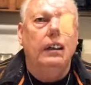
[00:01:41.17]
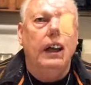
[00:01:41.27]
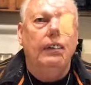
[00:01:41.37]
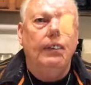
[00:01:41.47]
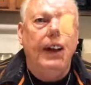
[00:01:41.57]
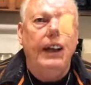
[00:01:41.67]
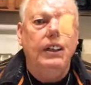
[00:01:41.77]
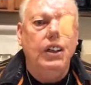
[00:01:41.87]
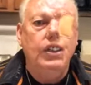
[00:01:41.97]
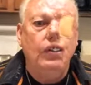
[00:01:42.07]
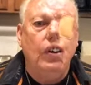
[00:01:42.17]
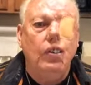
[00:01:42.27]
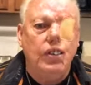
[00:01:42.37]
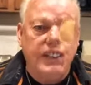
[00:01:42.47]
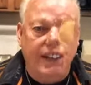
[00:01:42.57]
if a man does you
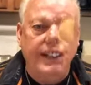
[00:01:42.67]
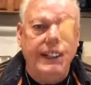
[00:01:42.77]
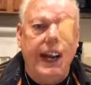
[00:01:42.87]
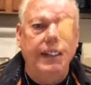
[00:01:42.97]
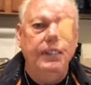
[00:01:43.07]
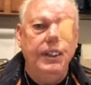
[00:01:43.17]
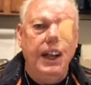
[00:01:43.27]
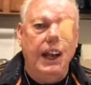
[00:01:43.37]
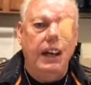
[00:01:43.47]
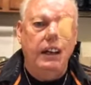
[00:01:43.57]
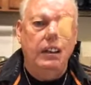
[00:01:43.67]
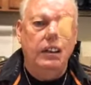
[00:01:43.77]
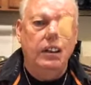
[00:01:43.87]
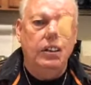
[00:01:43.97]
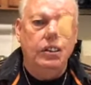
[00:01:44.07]
wrong seven times a day,
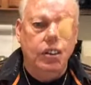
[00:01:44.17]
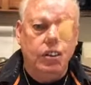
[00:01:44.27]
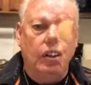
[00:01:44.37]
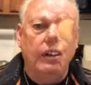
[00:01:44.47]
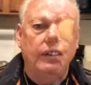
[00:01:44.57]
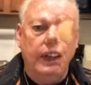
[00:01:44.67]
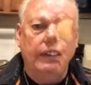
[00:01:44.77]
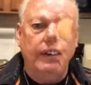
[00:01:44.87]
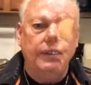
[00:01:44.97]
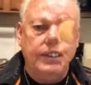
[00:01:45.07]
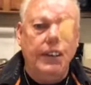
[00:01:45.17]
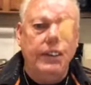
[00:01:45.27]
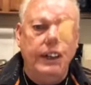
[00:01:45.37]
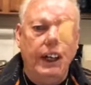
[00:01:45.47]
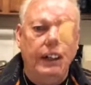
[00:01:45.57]
you turn and forgive him
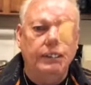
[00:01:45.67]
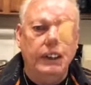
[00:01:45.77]
seven times.